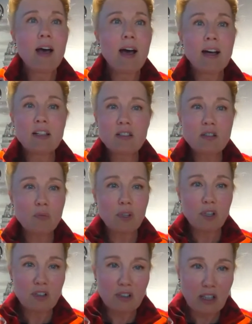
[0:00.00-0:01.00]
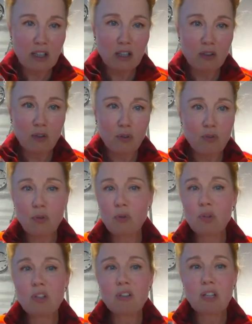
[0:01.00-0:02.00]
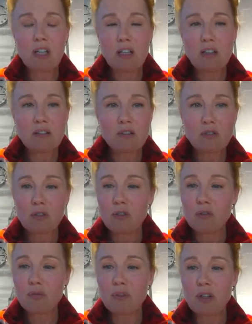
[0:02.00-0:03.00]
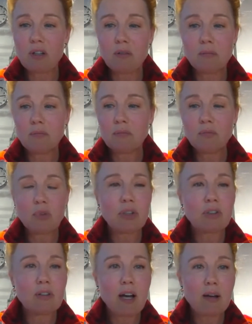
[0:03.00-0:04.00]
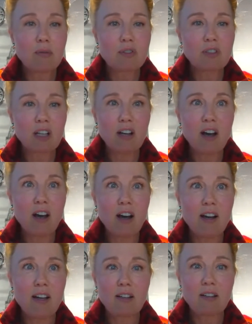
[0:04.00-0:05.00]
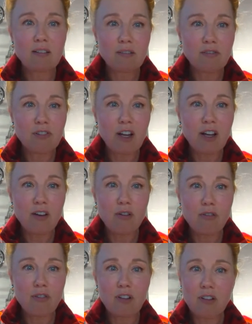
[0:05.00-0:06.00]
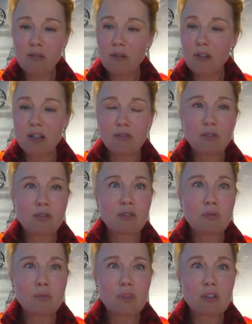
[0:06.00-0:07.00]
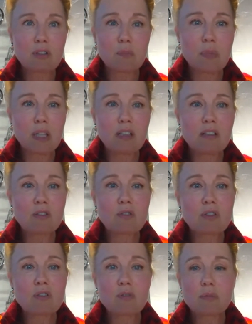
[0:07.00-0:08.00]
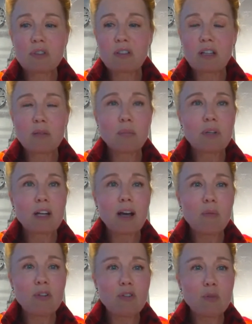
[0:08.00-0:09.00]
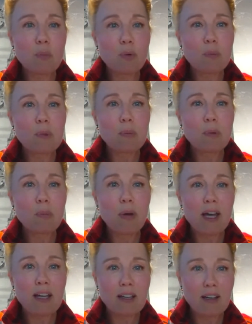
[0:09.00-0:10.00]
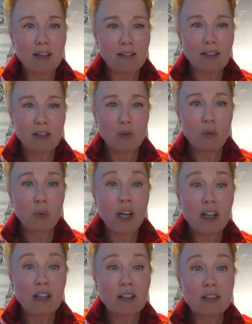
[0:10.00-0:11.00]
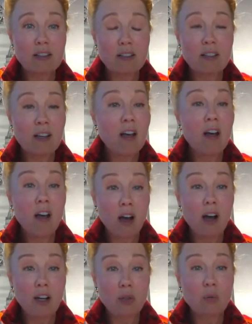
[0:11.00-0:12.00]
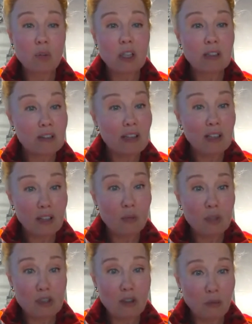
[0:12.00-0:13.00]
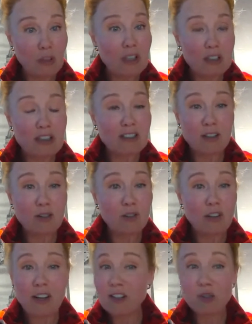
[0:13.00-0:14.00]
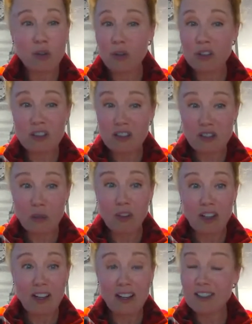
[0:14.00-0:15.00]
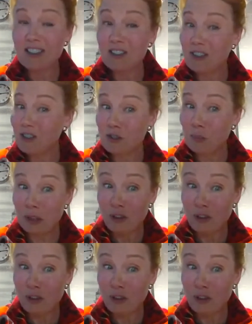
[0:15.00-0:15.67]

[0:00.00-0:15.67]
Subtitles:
I just want to take you through it in sort of, well, I would say a high flyover. Of course, there are many details to be sent, but I want to put people back at the awareness. Are you really dealing with something decentralized, or is it something else that's just been